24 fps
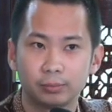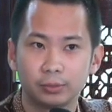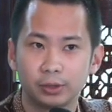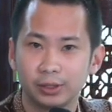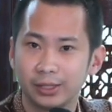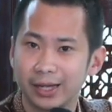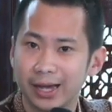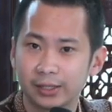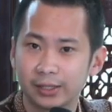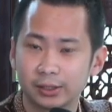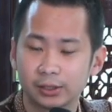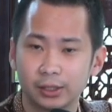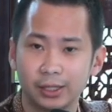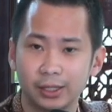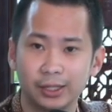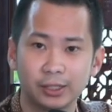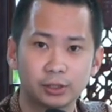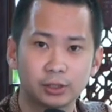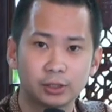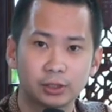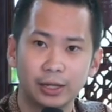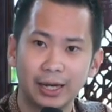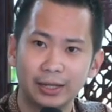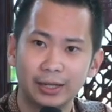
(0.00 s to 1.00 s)
Yes,
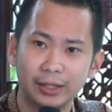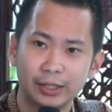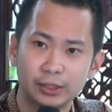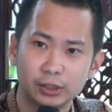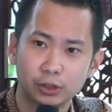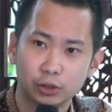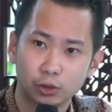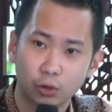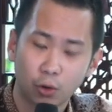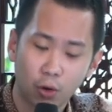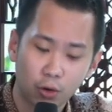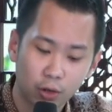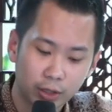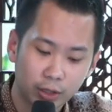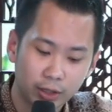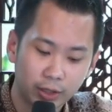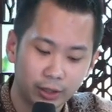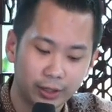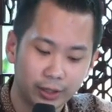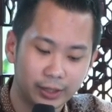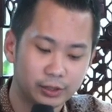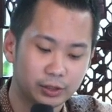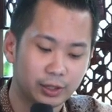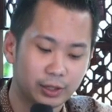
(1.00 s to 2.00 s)
it's getting stronger,
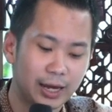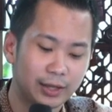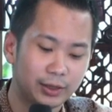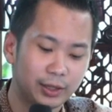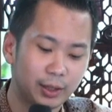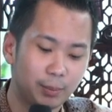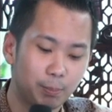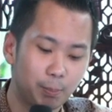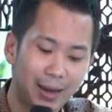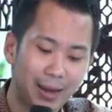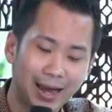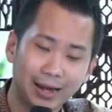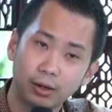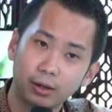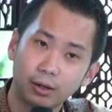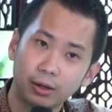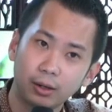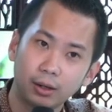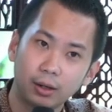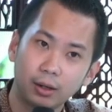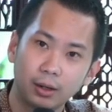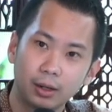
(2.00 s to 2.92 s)
it's getting better,